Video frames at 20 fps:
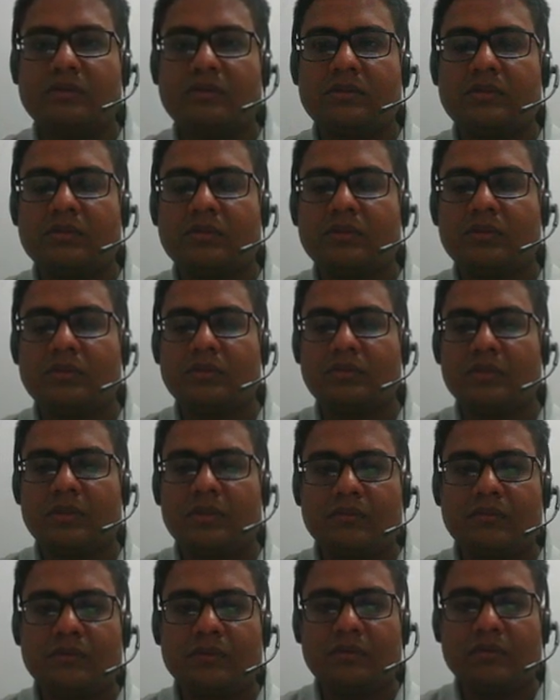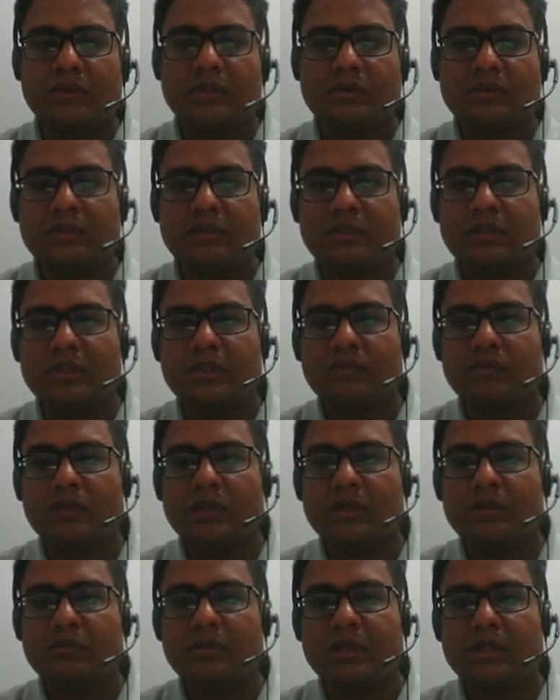So therefore we can say that
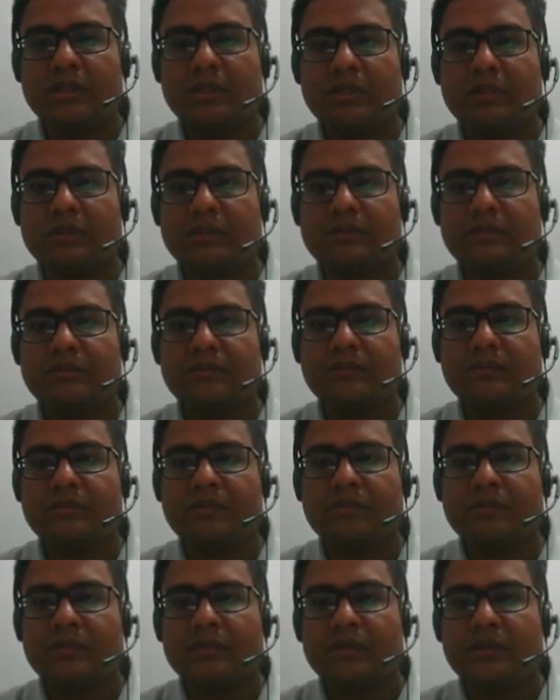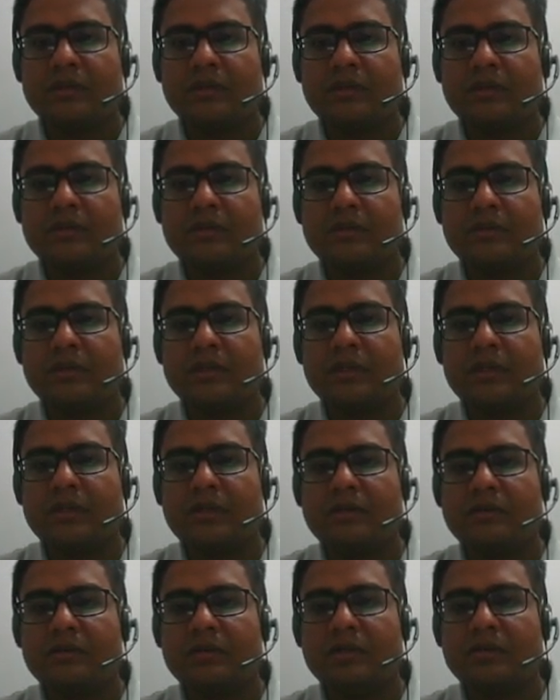1 minus
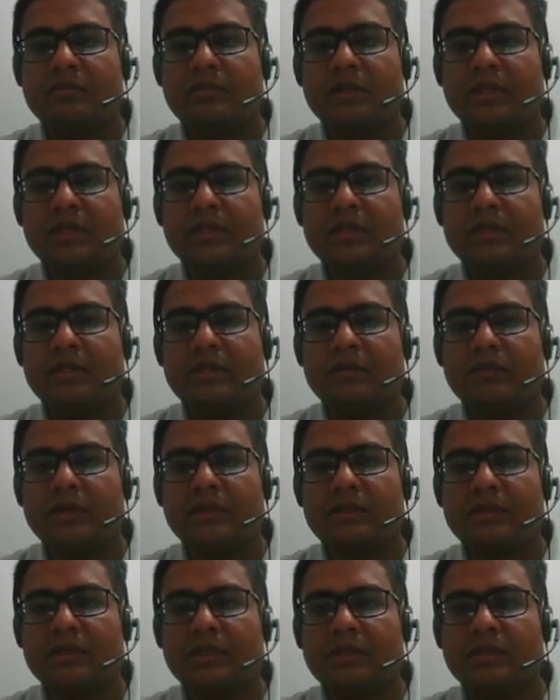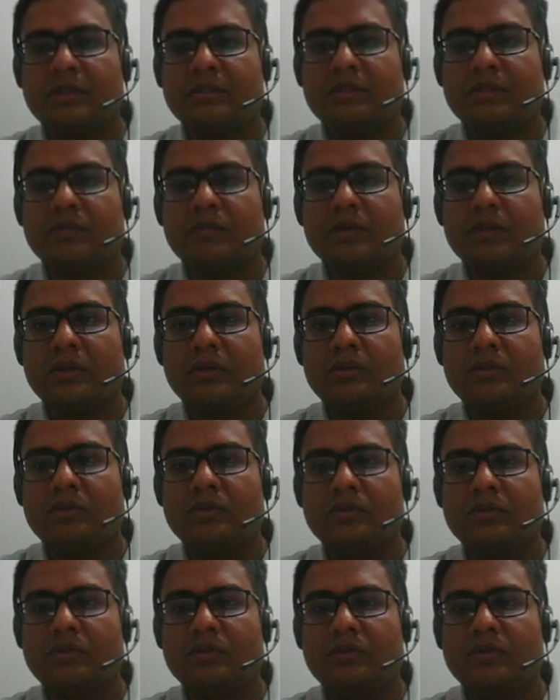300 by T1, that is equal to
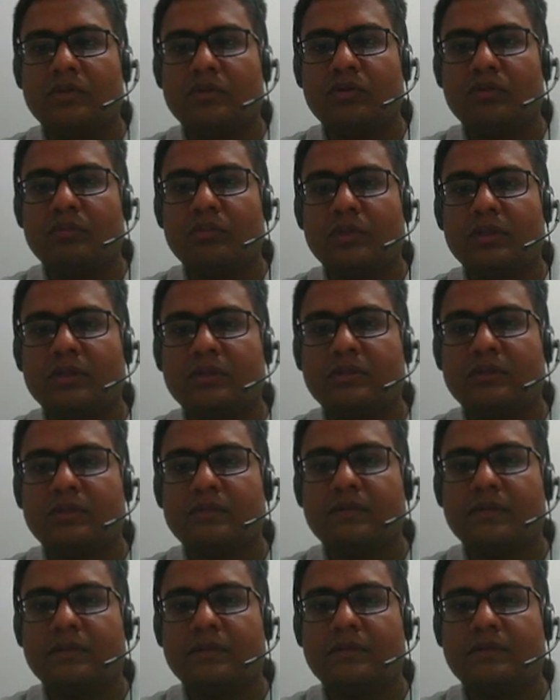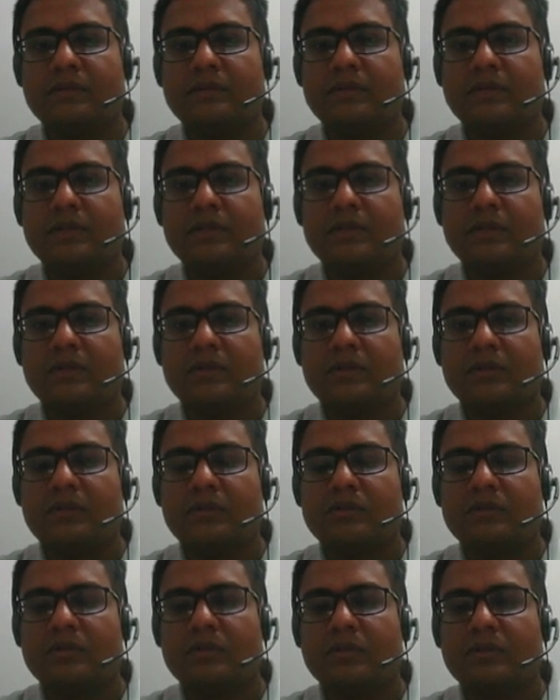0.7.
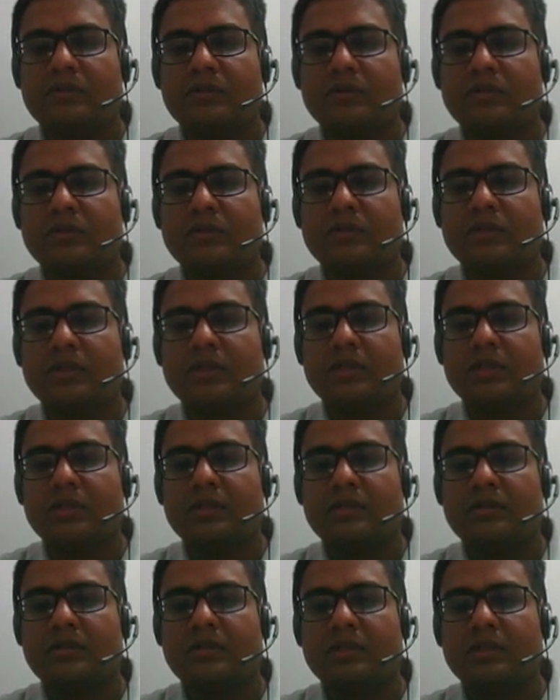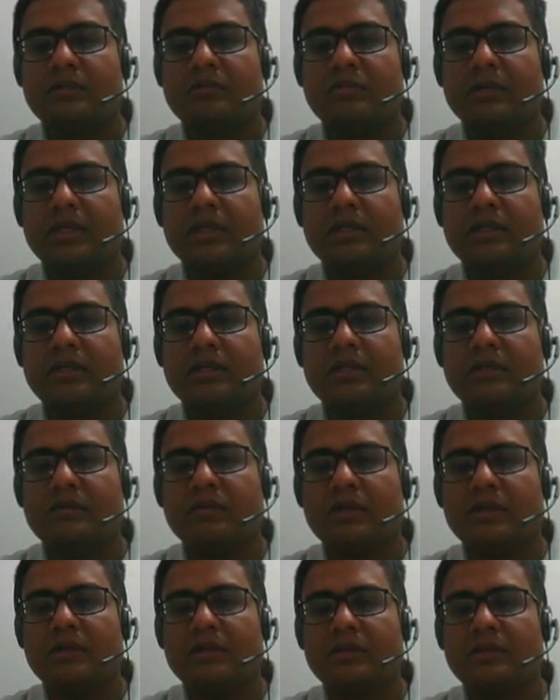So therefore 300 by
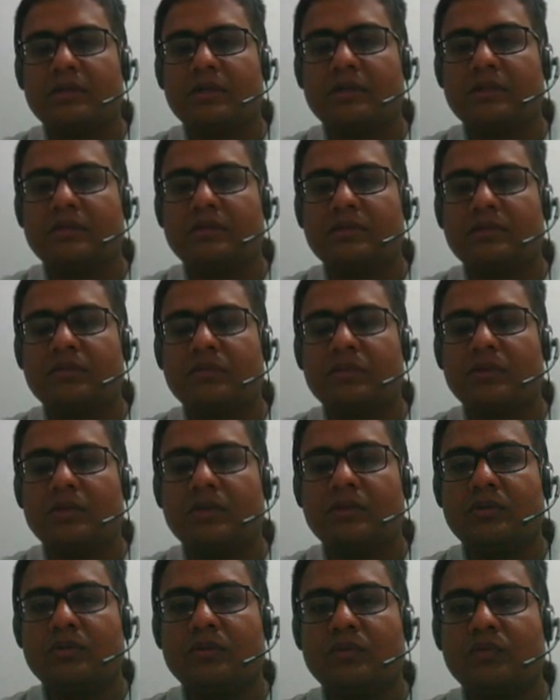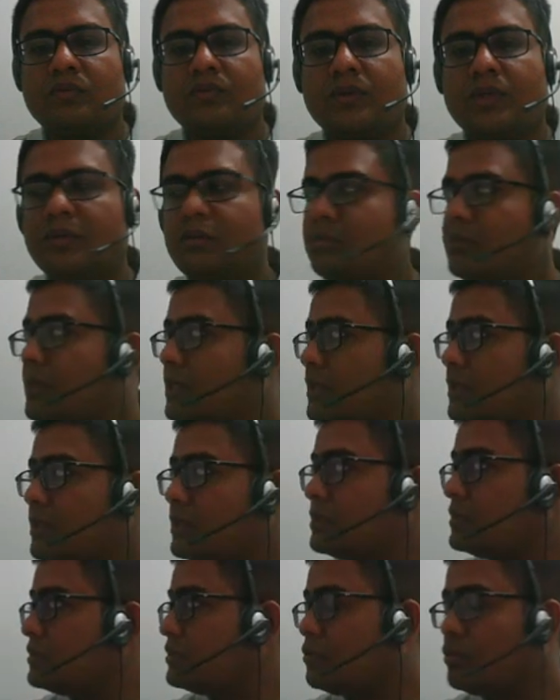T1, that is equal to 1
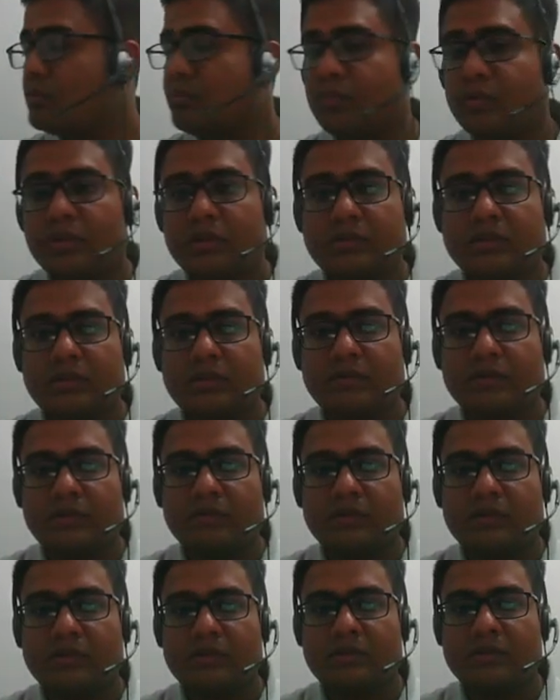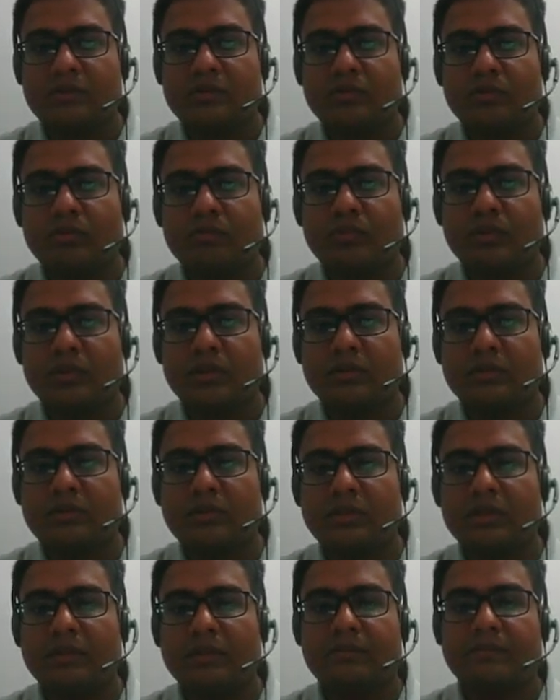minus 0.7, which is
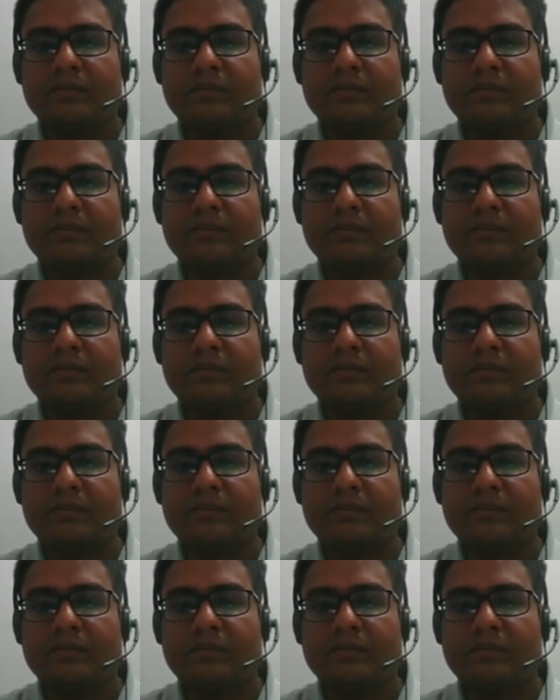0.3.